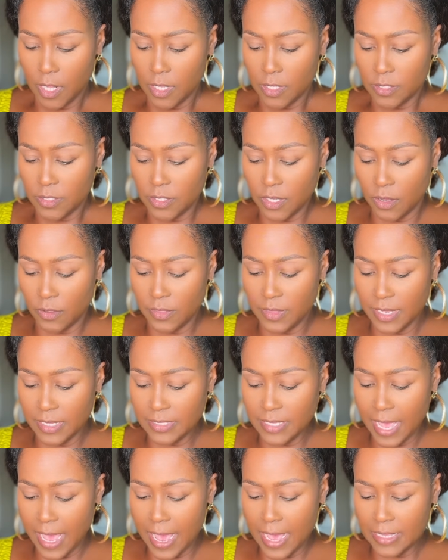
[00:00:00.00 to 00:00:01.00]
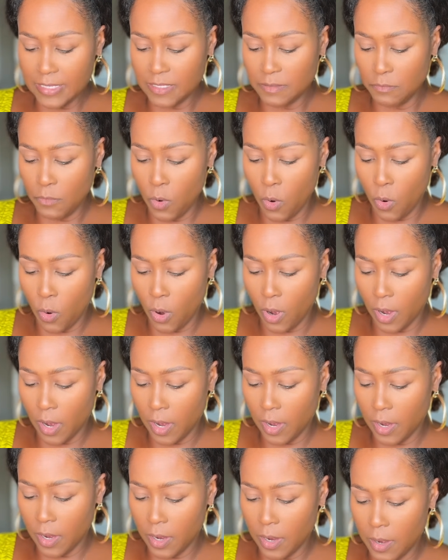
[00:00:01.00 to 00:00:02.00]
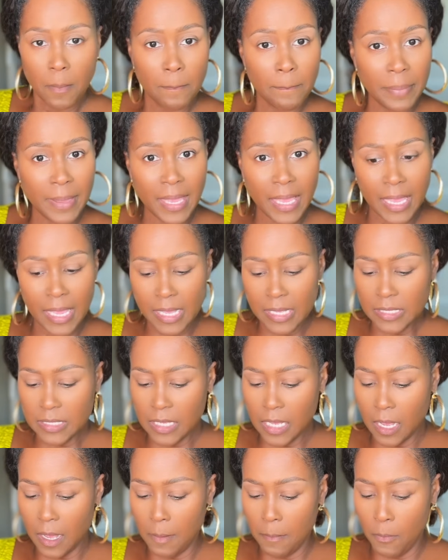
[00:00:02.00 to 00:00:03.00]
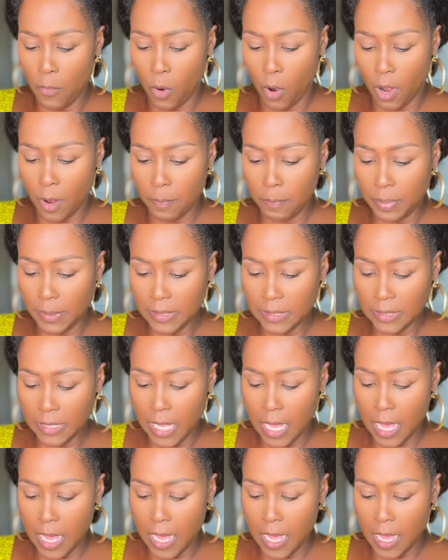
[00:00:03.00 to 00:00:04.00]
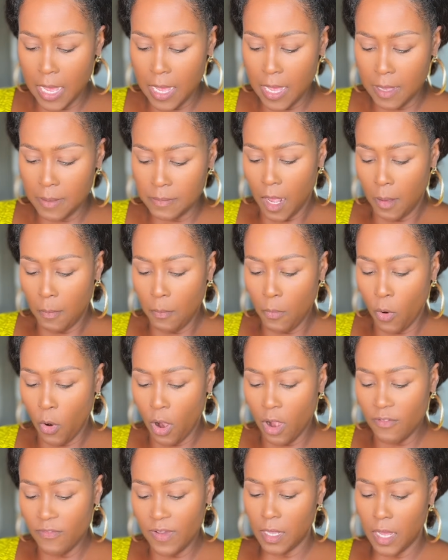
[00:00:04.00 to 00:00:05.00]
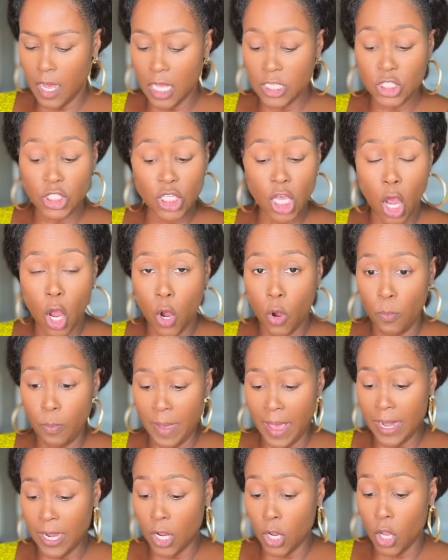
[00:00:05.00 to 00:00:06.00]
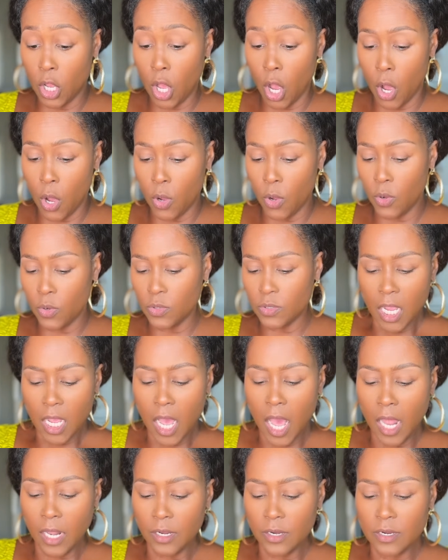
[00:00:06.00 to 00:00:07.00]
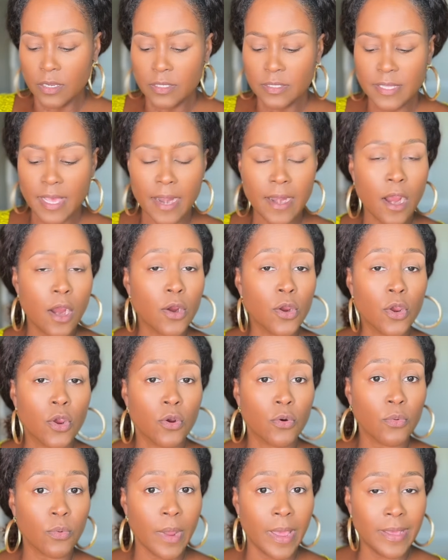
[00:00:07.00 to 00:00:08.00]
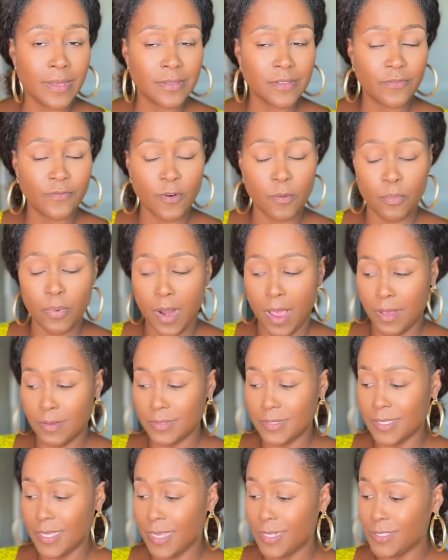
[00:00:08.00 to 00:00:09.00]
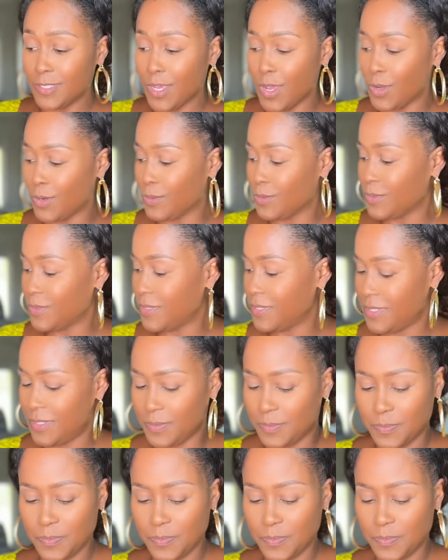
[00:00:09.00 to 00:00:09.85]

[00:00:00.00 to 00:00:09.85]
So this has more pink, more plum, more of a taupe and a gold, colors that are great for brown skin tones.